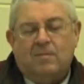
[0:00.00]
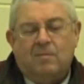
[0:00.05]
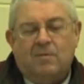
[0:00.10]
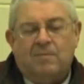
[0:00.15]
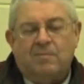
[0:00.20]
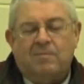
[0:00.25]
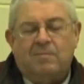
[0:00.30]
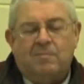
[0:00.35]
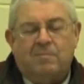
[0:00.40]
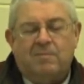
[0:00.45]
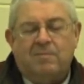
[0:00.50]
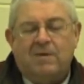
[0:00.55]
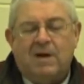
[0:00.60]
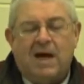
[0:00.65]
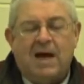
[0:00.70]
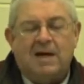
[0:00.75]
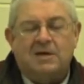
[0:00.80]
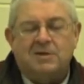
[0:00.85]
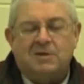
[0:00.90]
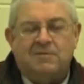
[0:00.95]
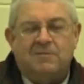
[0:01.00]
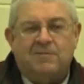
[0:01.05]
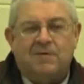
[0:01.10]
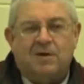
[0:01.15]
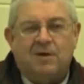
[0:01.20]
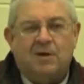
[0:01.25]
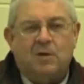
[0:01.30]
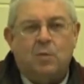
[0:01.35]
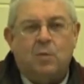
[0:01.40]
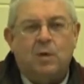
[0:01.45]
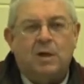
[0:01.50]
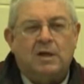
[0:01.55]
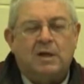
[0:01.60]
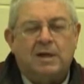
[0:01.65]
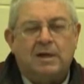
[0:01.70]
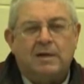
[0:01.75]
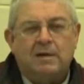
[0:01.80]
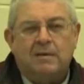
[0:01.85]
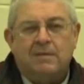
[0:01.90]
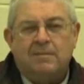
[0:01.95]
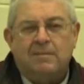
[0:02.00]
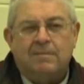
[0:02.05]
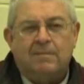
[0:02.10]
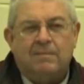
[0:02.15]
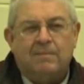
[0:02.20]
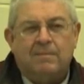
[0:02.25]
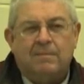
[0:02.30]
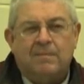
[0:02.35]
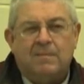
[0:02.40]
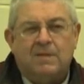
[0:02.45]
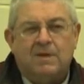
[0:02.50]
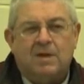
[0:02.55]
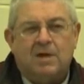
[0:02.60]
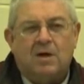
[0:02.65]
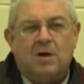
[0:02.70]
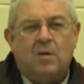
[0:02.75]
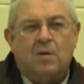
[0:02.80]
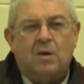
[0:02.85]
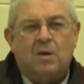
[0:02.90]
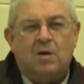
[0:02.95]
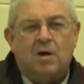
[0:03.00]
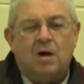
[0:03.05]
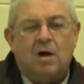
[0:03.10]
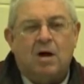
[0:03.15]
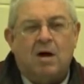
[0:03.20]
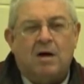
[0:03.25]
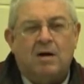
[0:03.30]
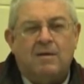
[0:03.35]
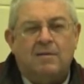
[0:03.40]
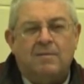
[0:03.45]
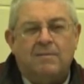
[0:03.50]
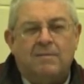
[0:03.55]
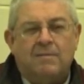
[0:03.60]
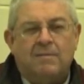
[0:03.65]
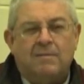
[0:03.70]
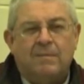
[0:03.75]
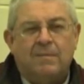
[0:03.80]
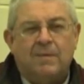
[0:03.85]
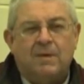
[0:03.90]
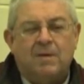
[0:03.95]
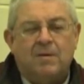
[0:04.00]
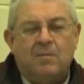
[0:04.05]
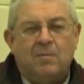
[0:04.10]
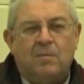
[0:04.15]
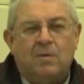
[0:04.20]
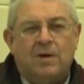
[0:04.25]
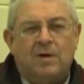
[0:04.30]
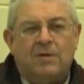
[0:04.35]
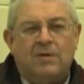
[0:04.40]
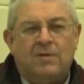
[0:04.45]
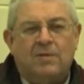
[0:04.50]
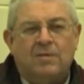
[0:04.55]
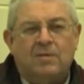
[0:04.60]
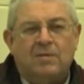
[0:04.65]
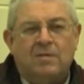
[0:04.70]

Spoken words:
were actually fairly willing to go along with